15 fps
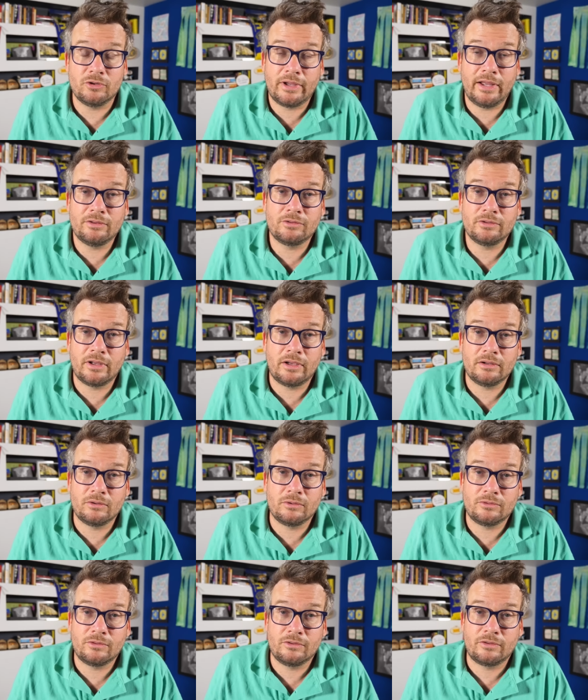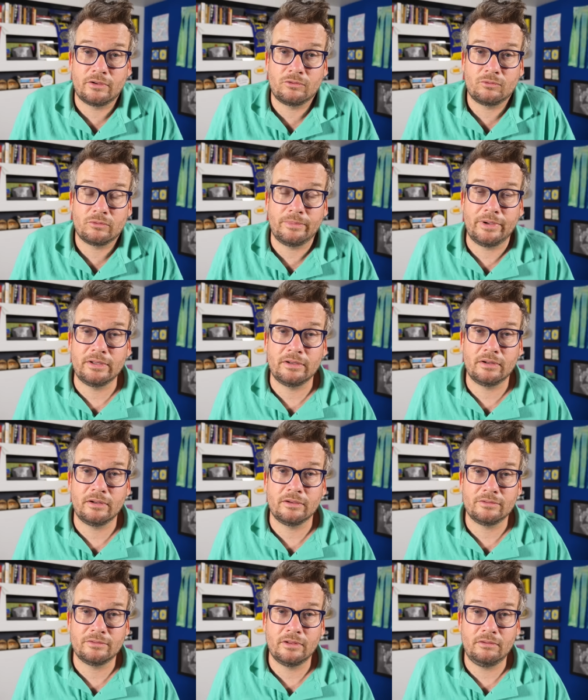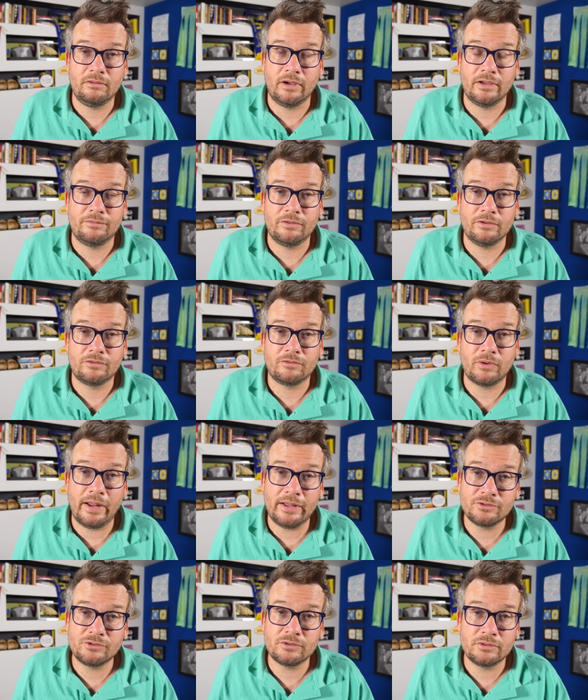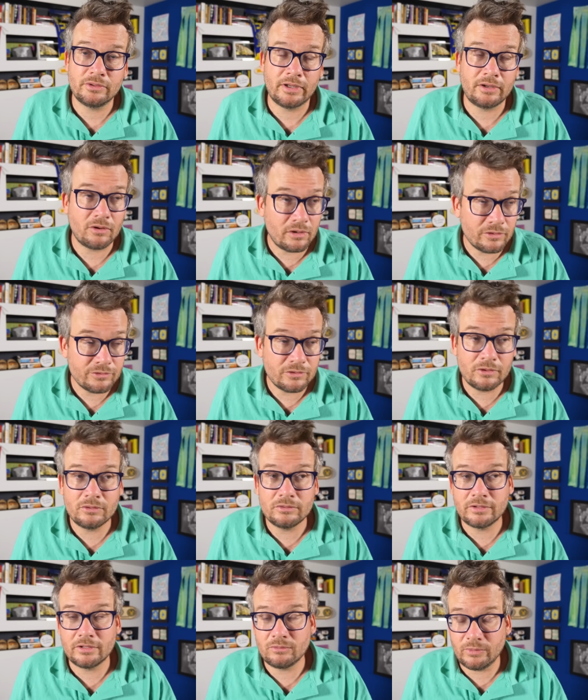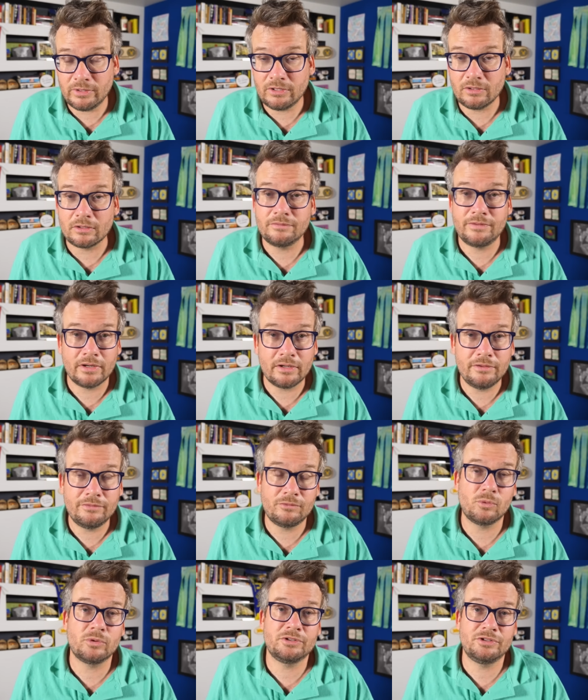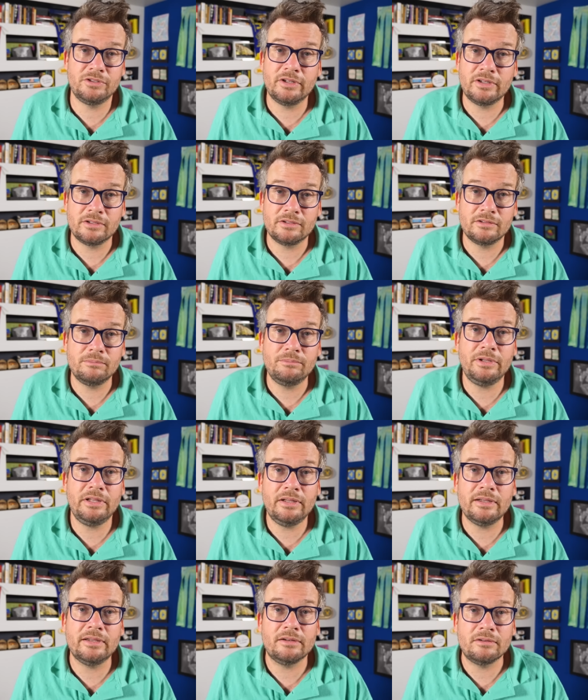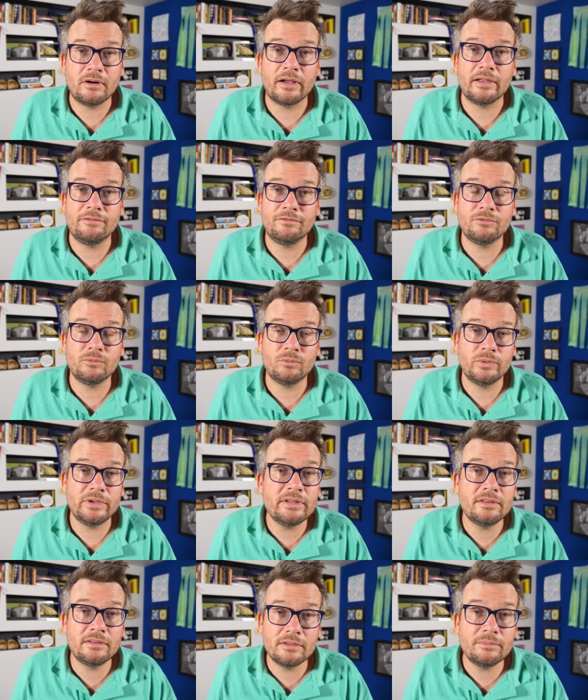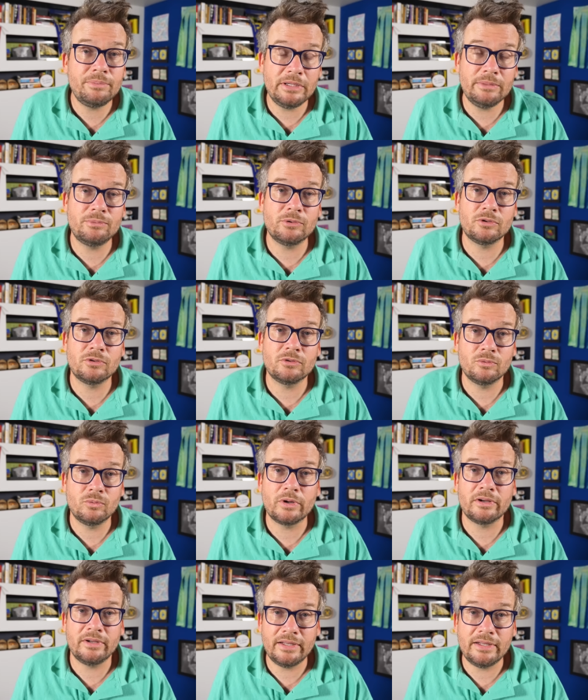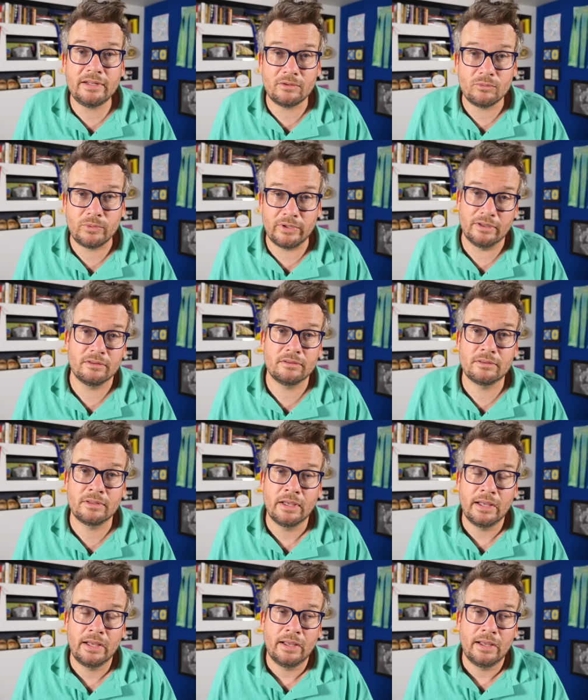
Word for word: Your cancer diagnosis has reminded us that life is fragile and also that we are very fortunate to be in life with the people we're in it with.